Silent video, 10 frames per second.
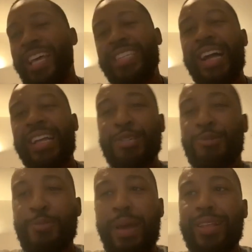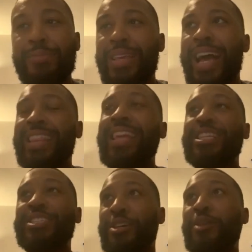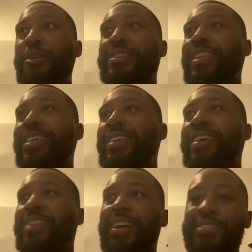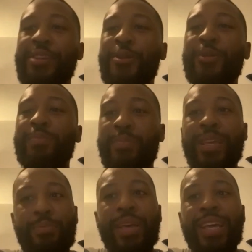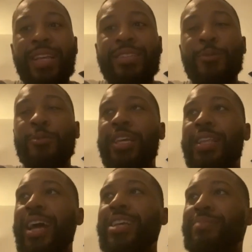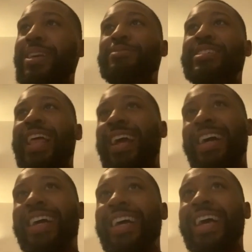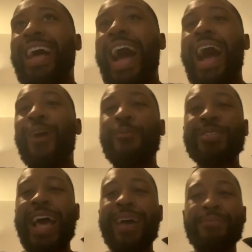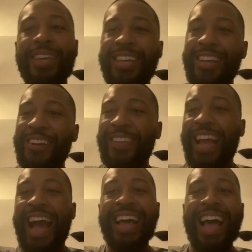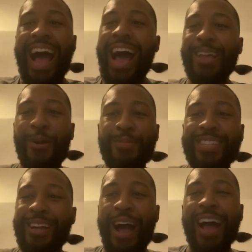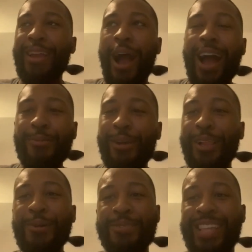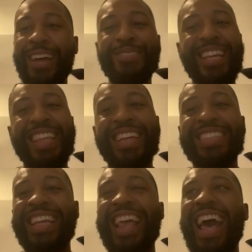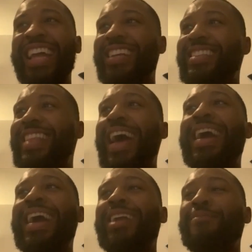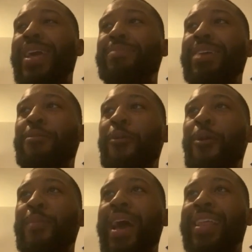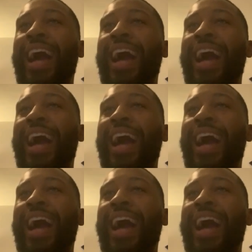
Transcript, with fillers: Like, he's not disrespecting me. I think he's seriously like a genuine being genuinely nice, but he's just like, almost had me. Like, you were close. Like, he'll say things like that, and that kind of made me even more mad.